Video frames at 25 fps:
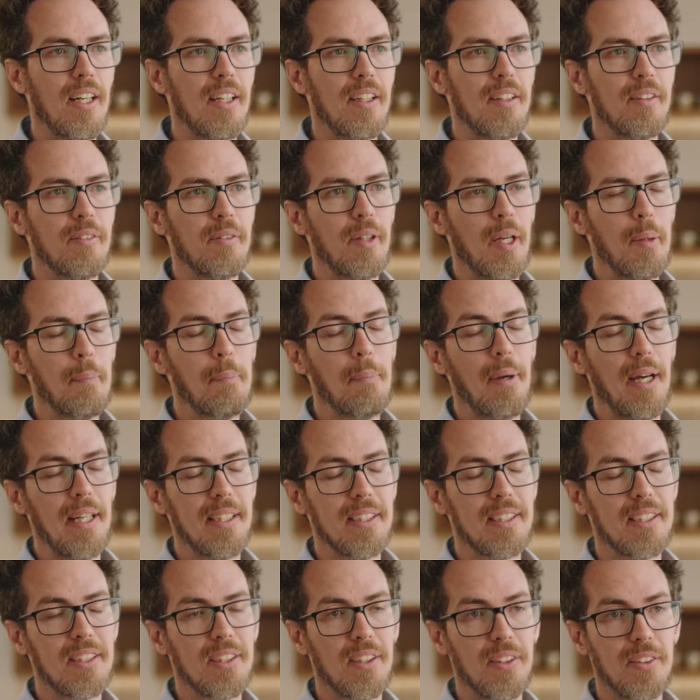am
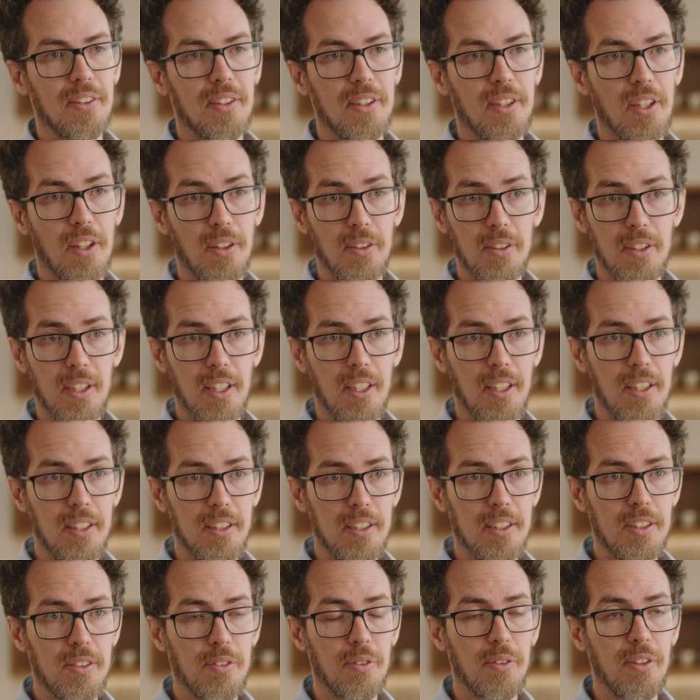based on the Gold
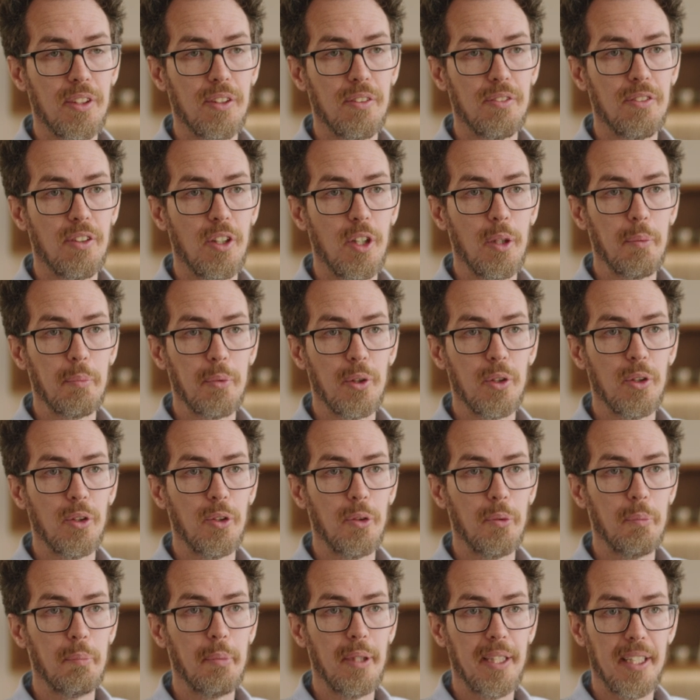Coast with a firm
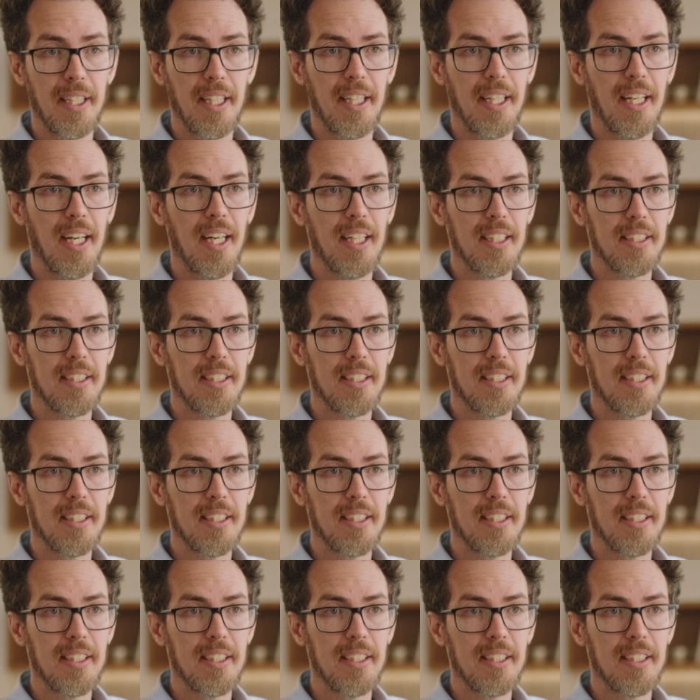called BDA